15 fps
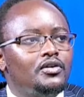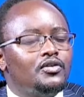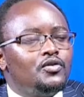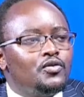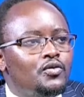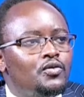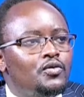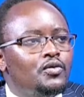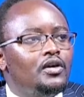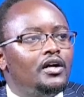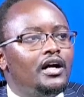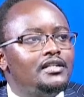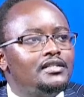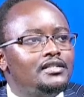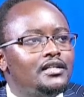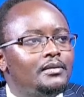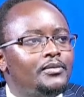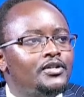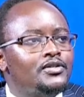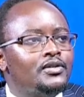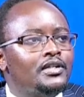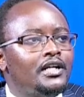you as the
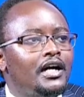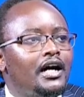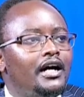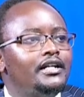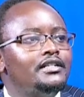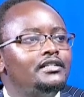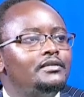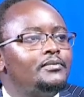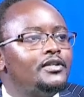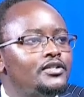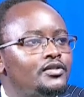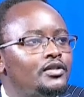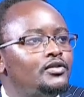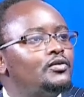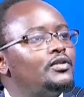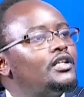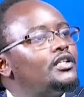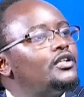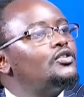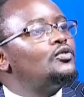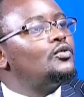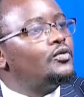prisoner are in prison
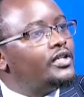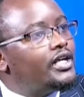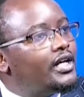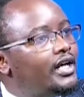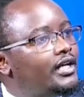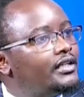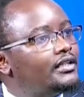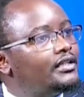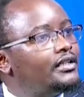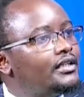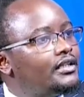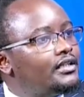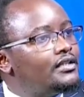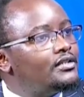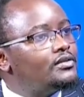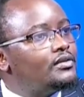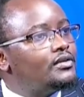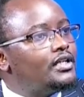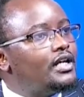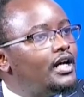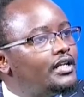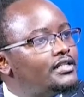together with the guard. So
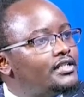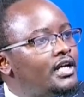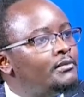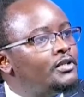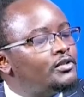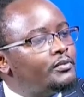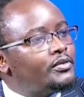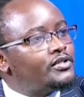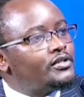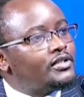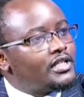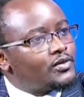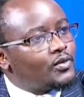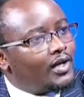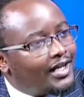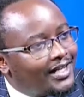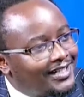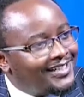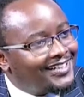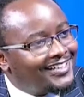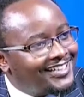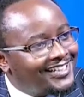the guard is coming to prison as
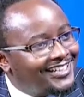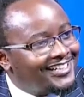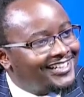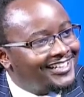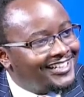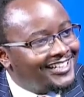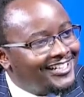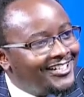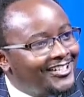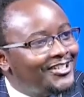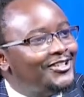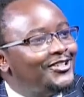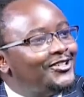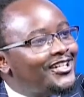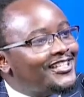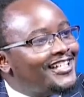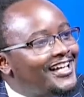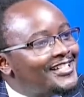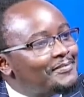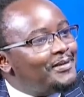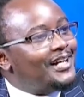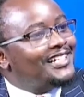work, you are
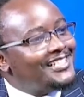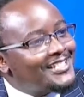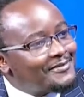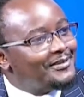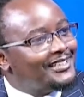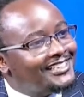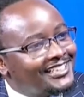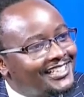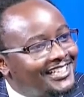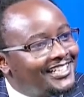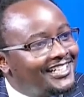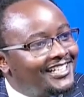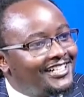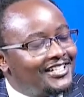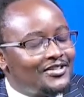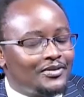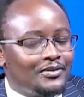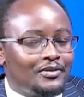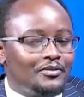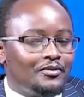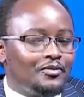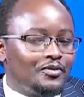there as punishment.
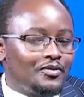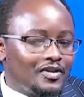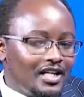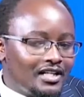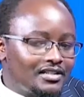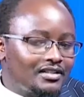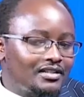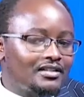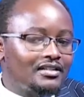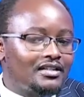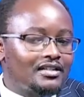So that